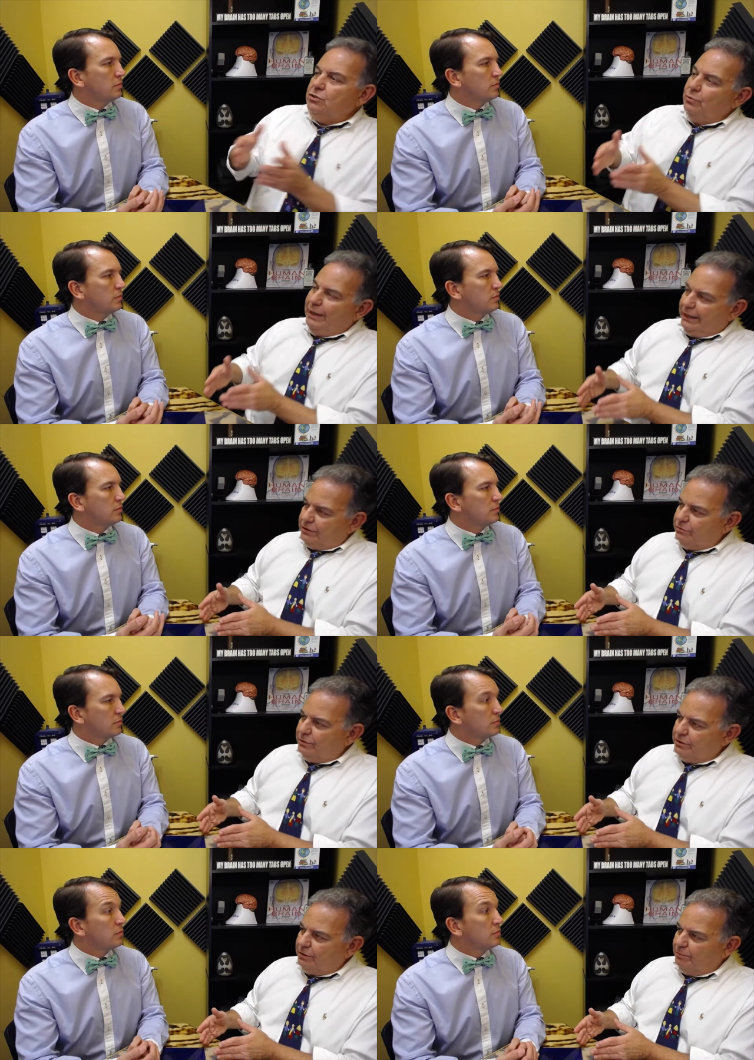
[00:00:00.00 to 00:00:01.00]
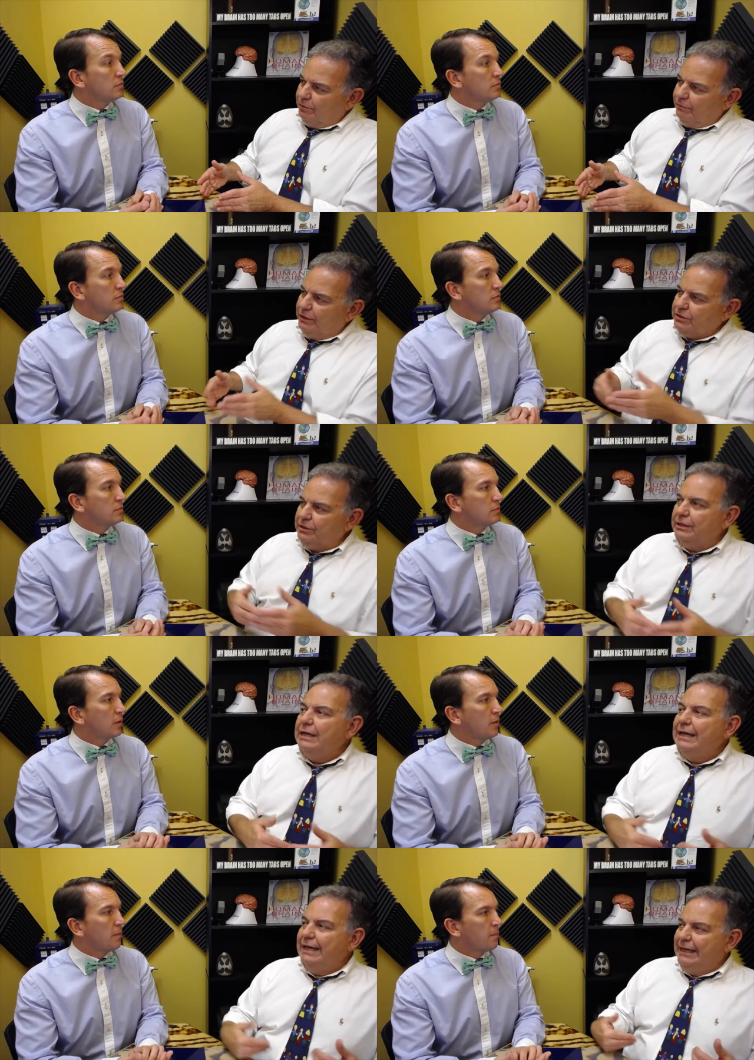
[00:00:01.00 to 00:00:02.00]
Speaker 1: to extrinsic mm-hmm. motivation
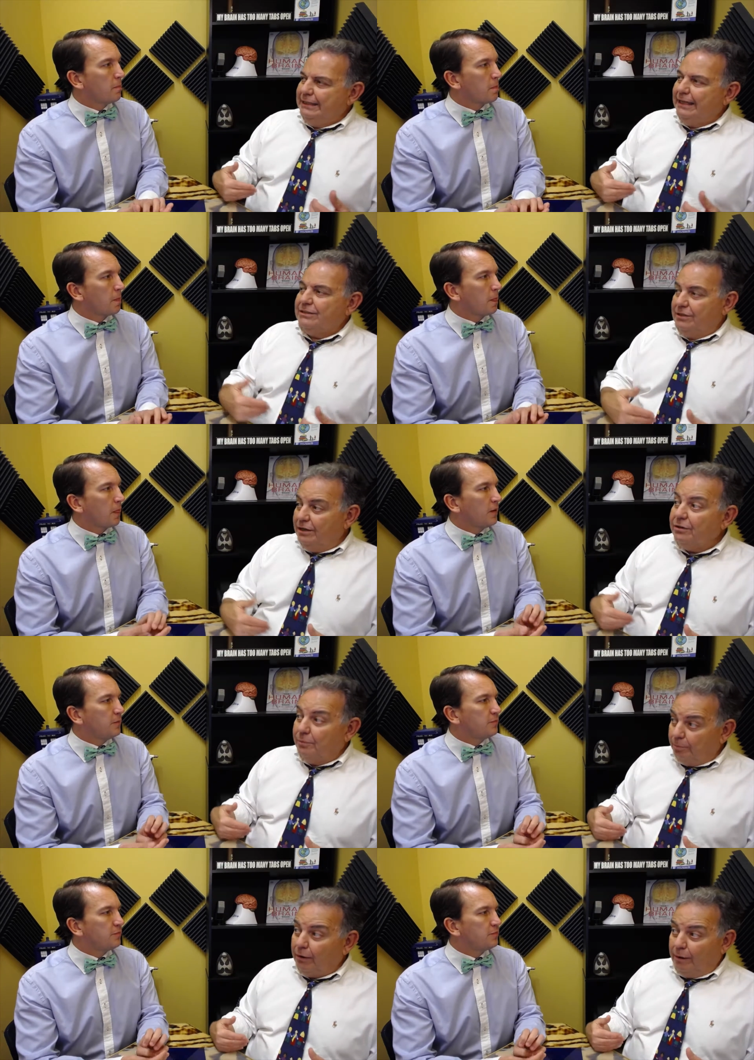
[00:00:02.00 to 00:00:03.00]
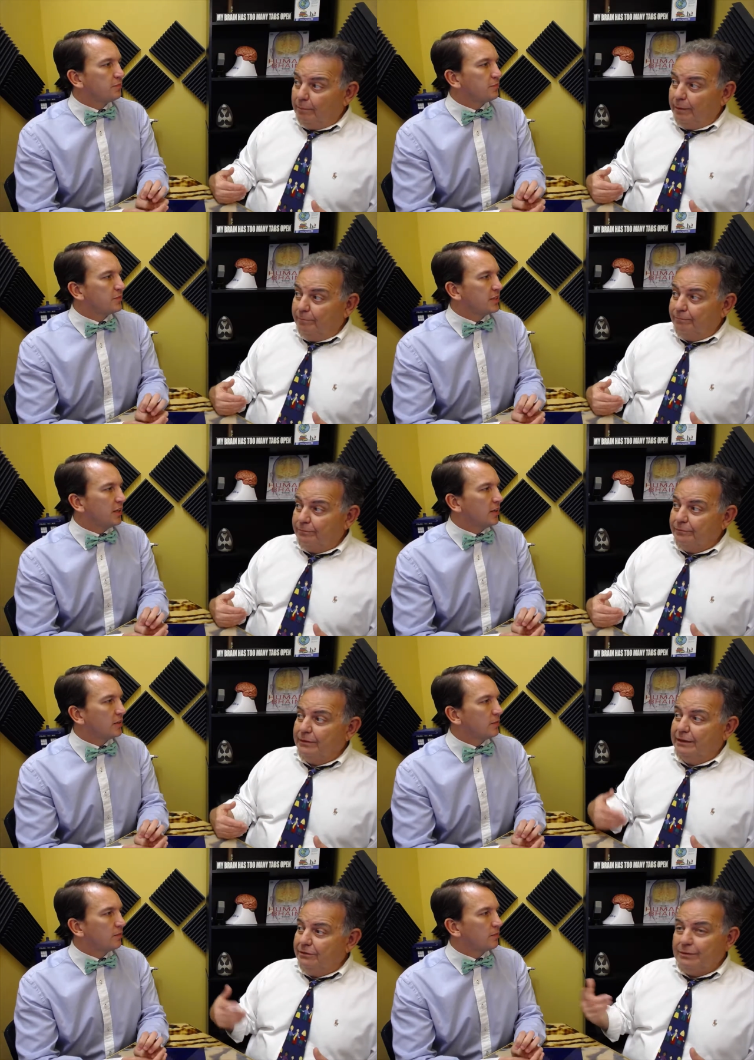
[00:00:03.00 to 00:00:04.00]
mm-hmm. and that's another problem
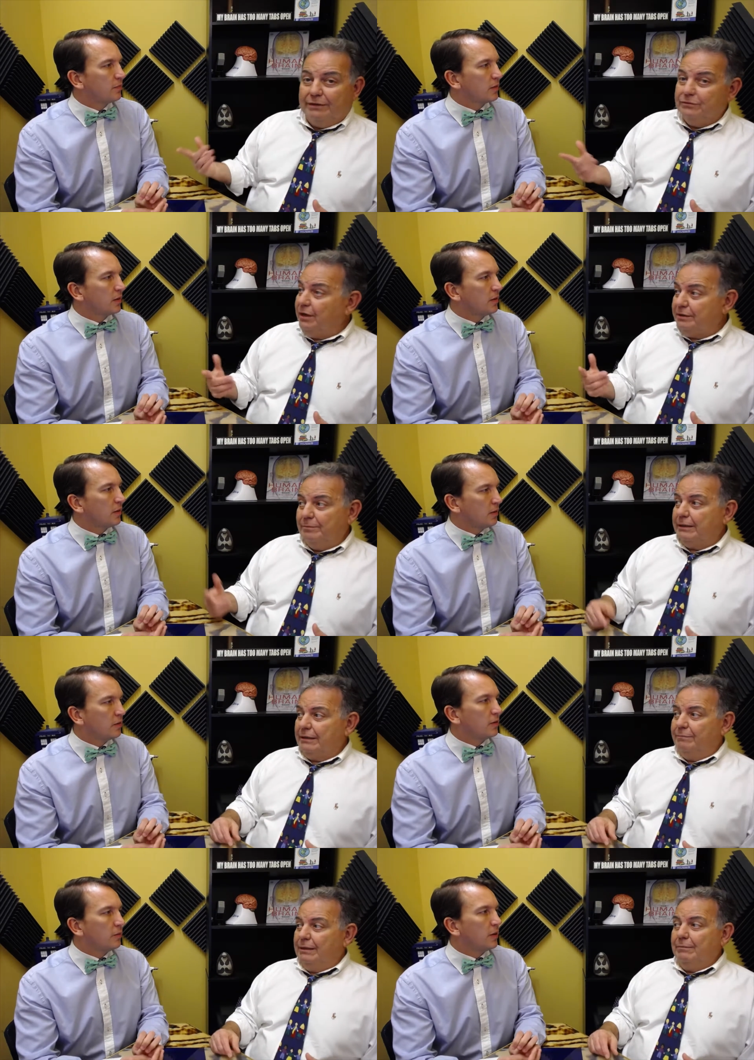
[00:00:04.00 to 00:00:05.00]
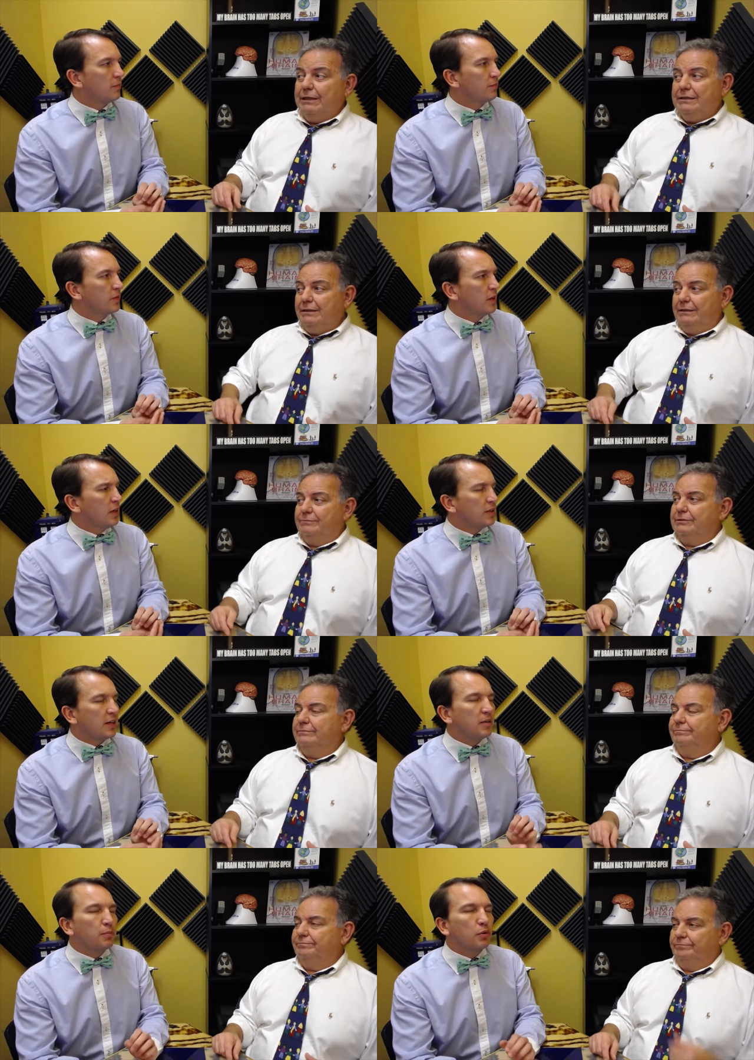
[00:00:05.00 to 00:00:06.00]
yeah and you and i have talked about that many right. many times
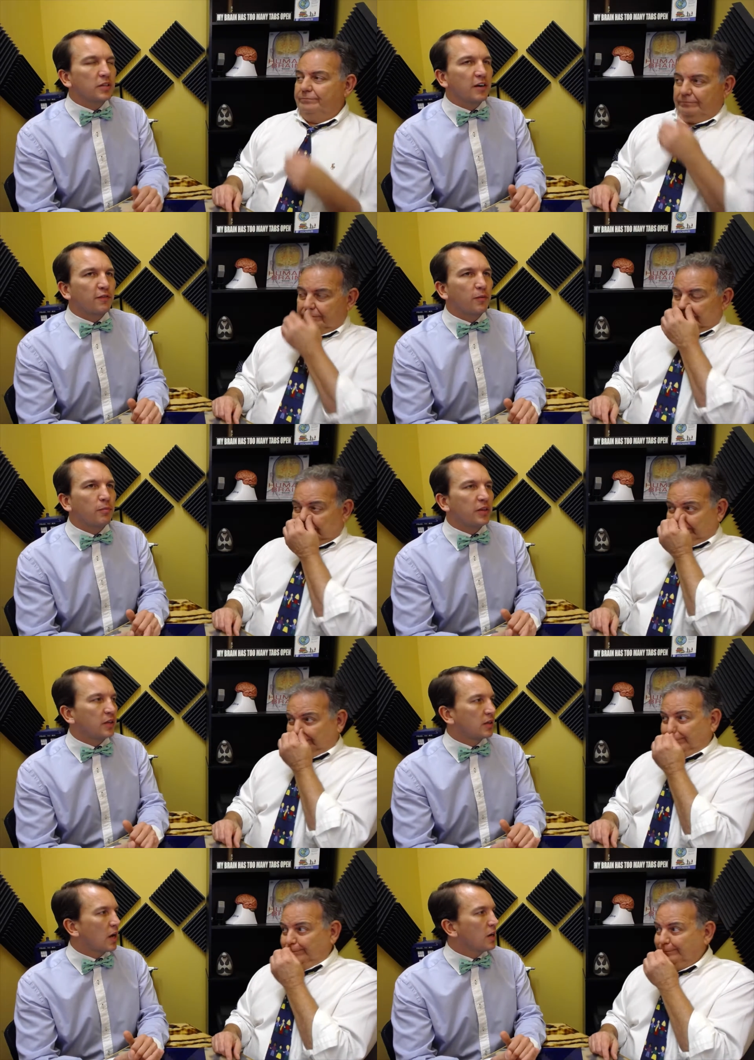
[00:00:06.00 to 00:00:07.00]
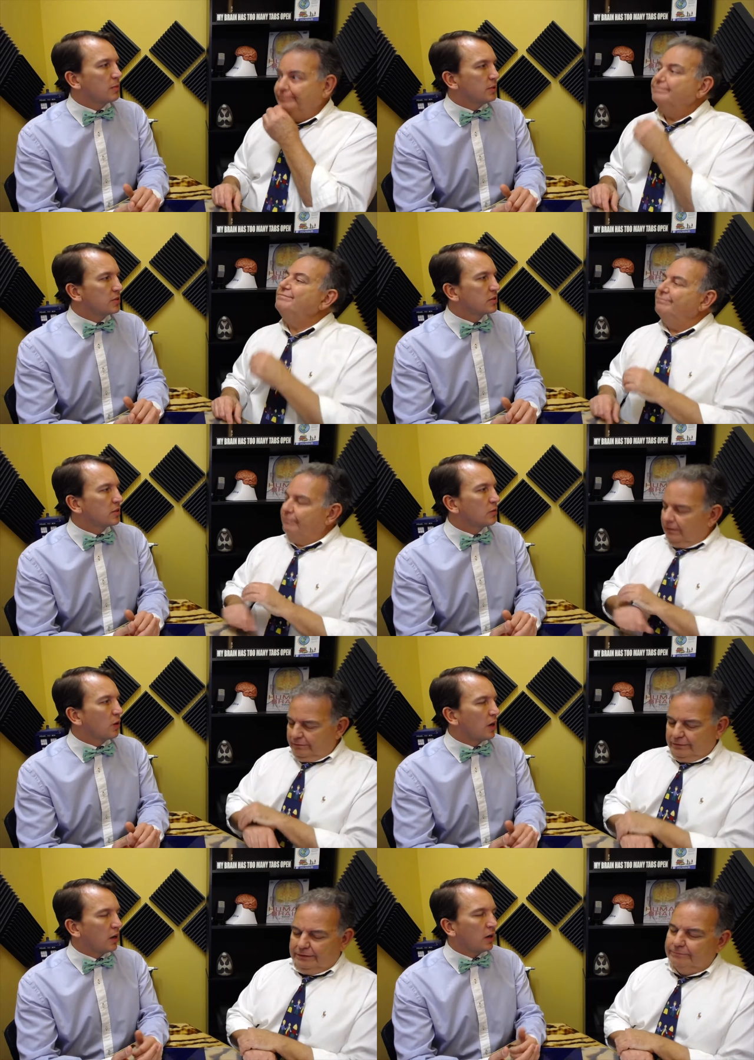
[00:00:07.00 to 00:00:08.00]
Speaker 2: yeah he pulled that from the economist
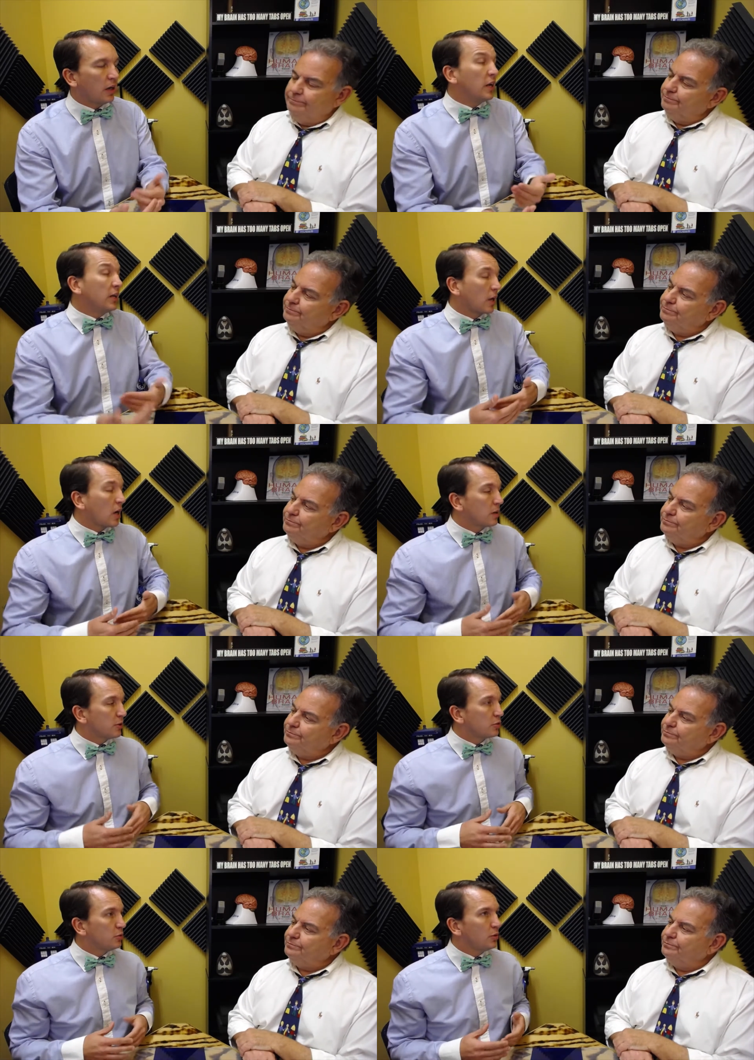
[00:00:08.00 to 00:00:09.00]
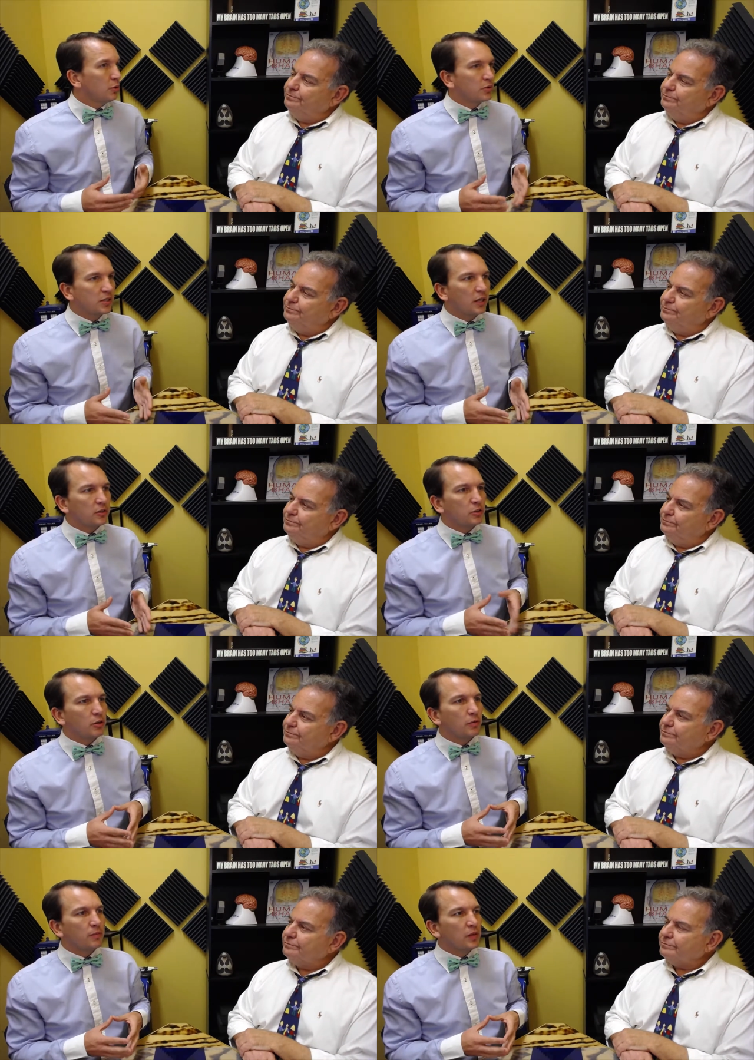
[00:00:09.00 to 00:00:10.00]
uh, an economist who, who said you
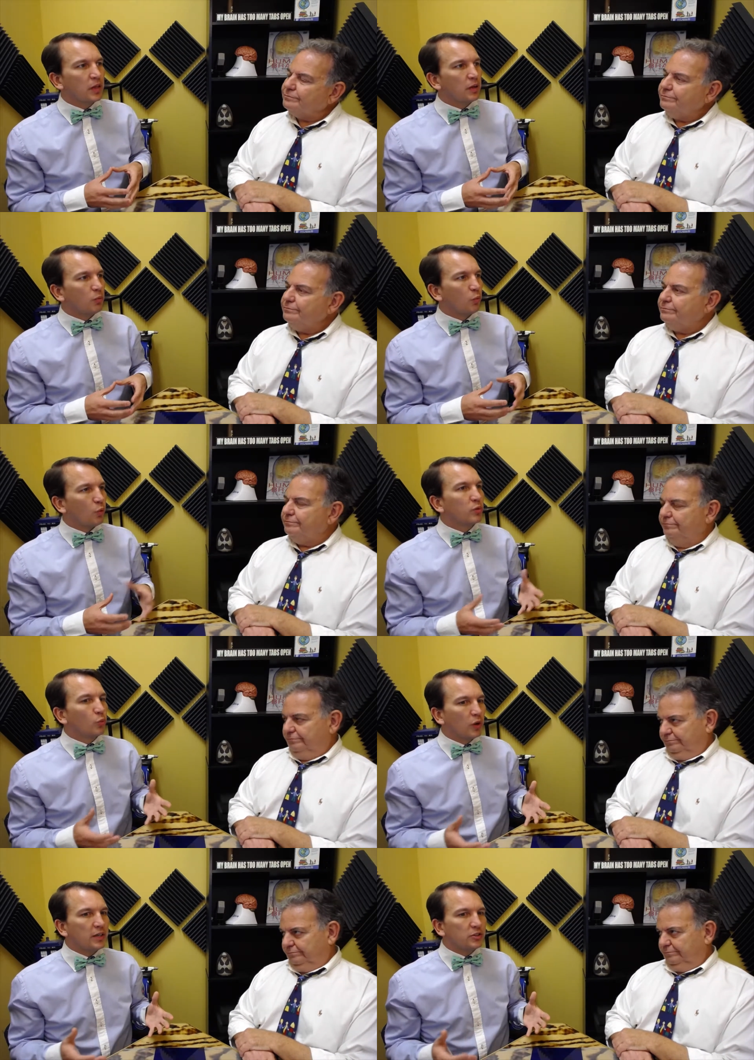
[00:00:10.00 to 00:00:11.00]
know one way